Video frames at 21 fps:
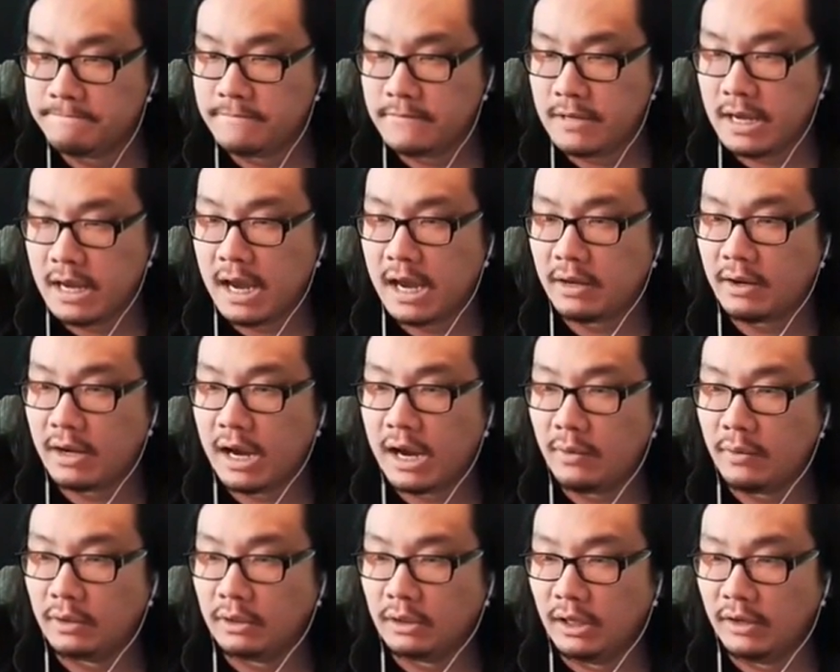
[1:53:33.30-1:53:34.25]
yeah, I, I
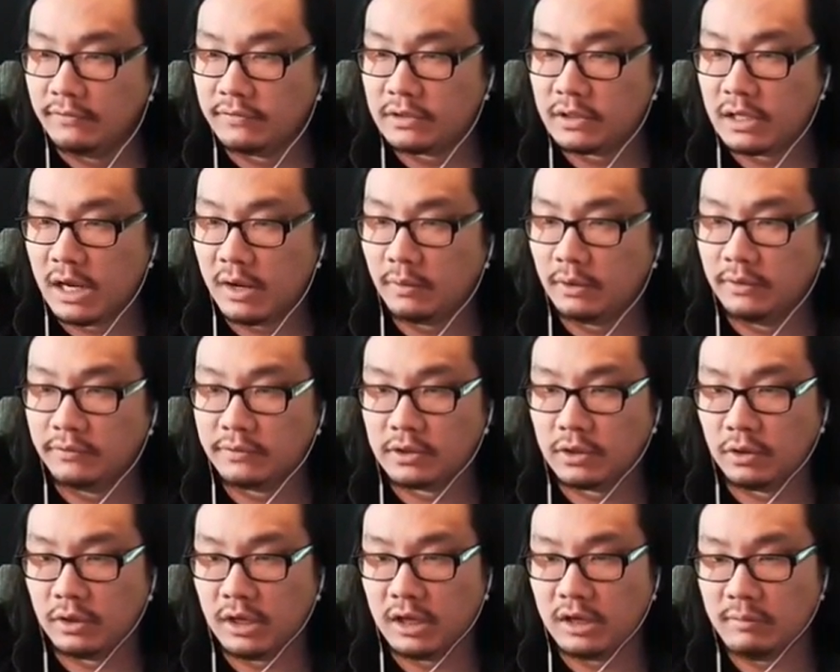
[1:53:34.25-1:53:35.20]
would love I would love to
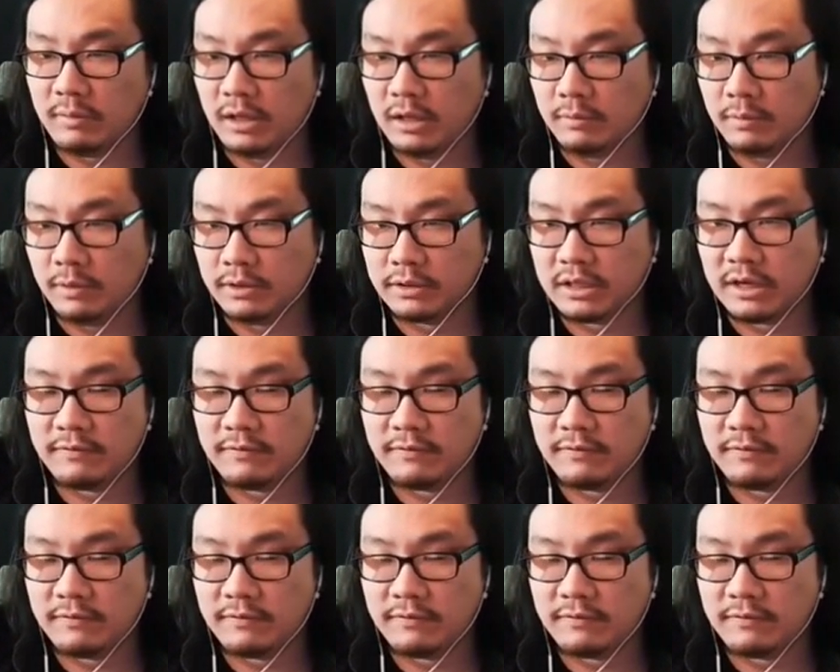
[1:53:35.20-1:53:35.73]
go to Anime Impulse.